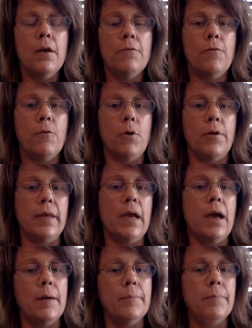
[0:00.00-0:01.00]
for the
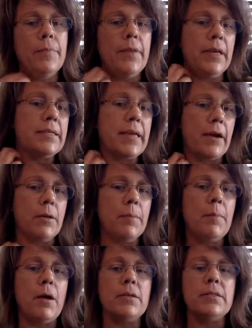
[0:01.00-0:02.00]
Italian
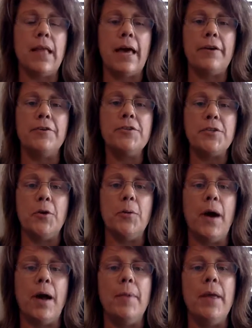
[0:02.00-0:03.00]
meatball sliders. So